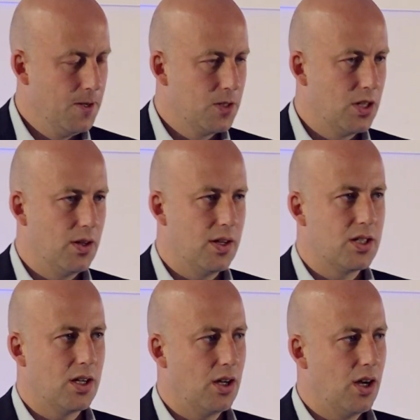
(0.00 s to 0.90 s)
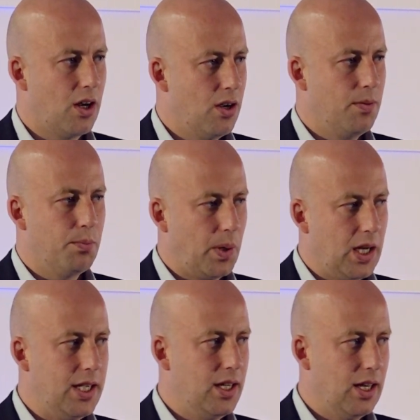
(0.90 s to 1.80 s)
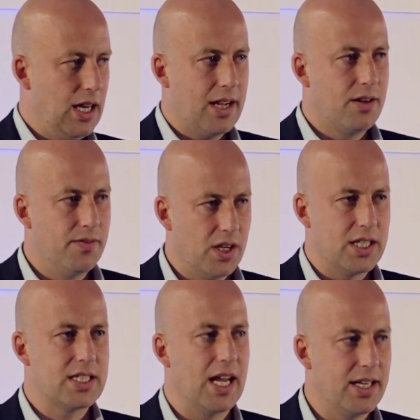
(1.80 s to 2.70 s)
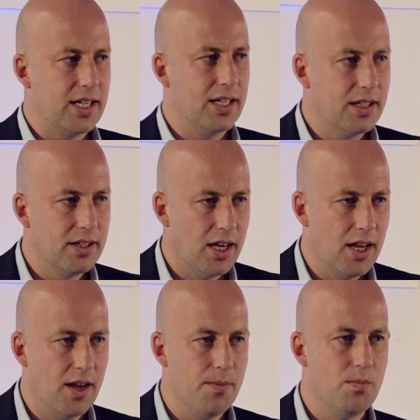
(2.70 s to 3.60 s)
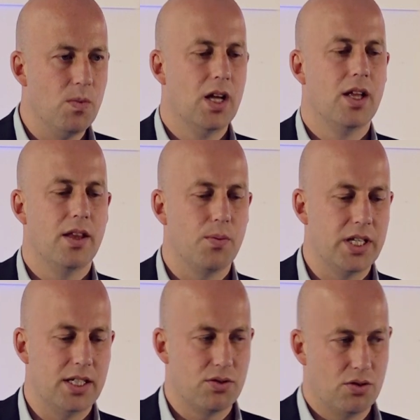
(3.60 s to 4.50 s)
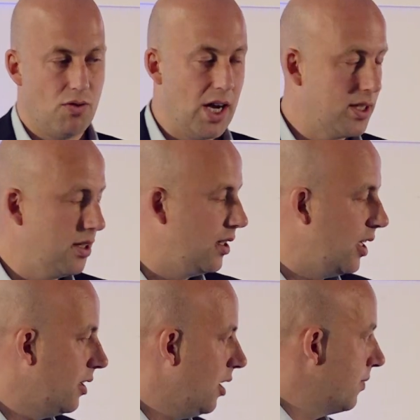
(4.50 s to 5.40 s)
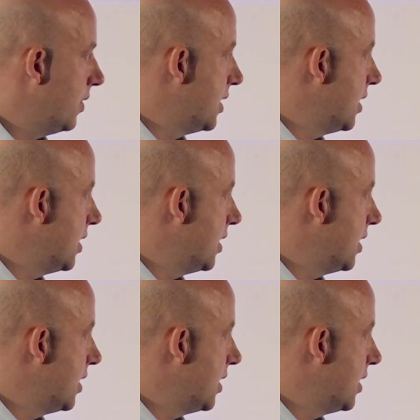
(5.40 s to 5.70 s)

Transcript: So there's a complete lack of understanding that we need to address, and hopefully